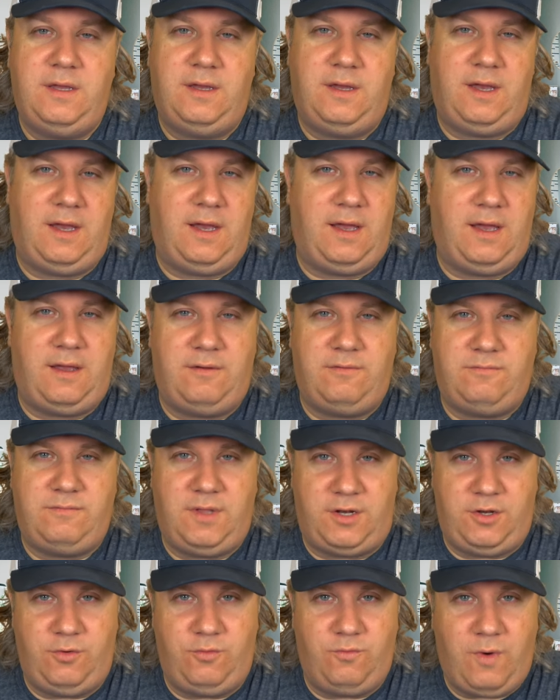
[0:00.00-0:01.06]
Uh,
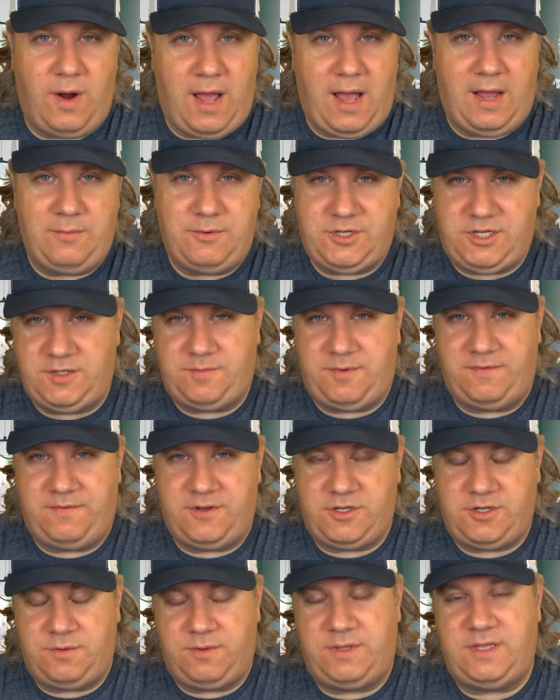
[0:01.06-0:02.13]
a new rod, which he's been
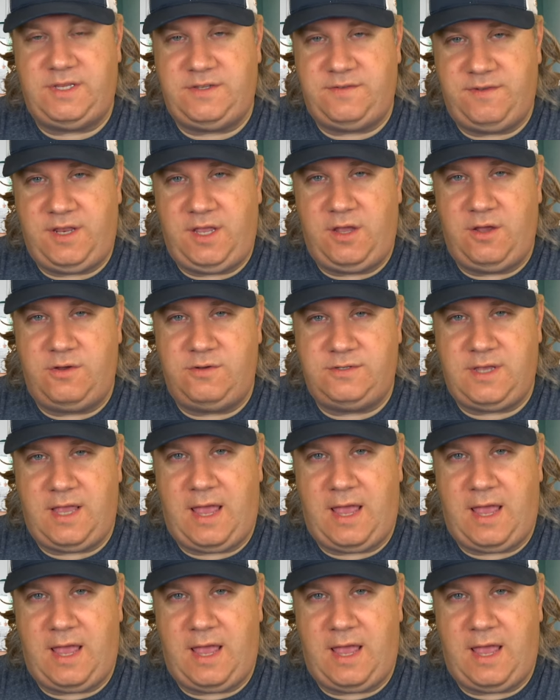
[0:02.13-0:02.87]
fishing with in his videos,